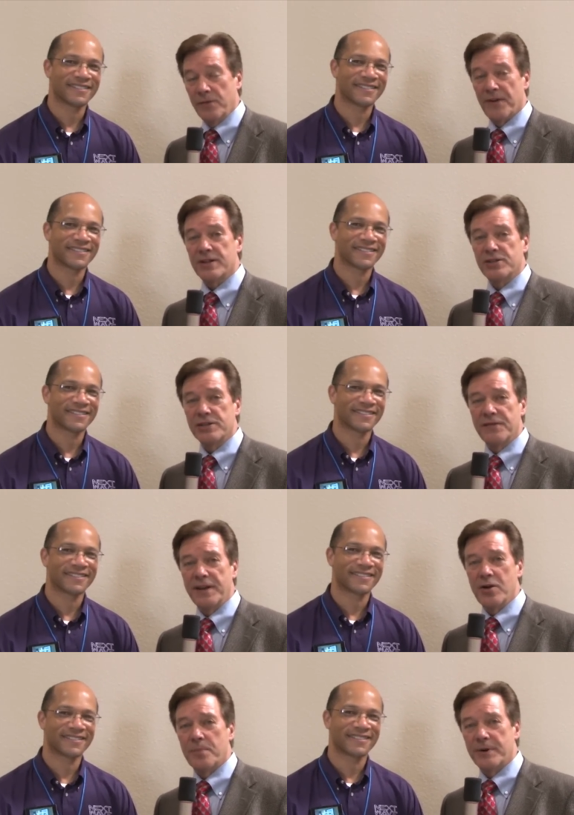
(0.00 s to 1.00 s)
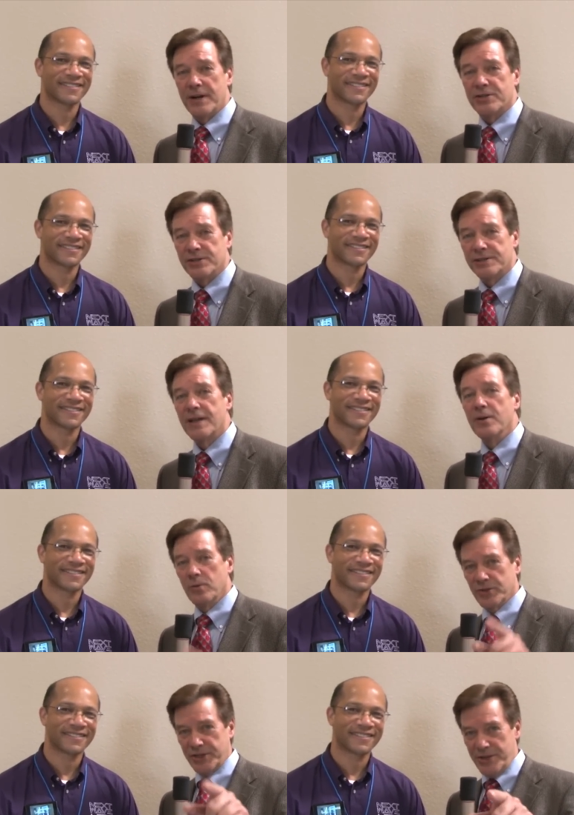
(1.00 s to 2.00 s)
Speaker 1: Reflections Video Productions.
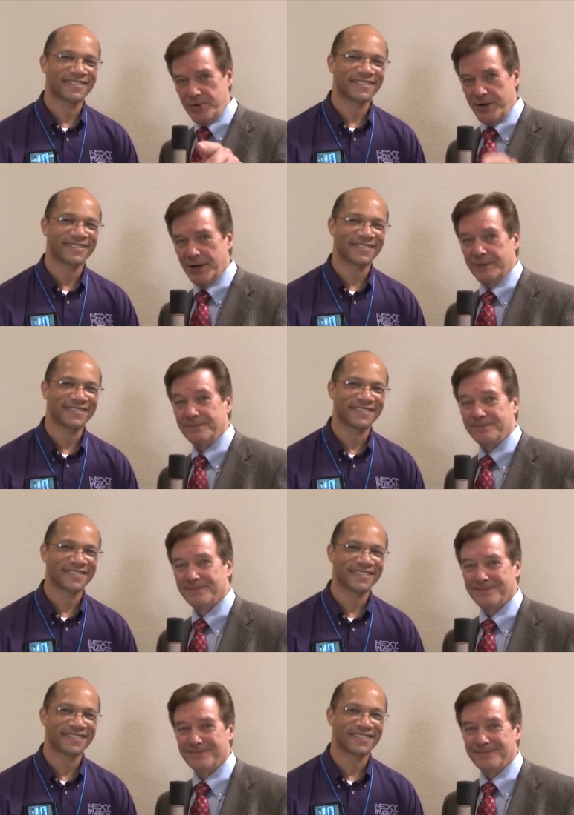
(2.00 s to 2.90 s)
We'll see you here.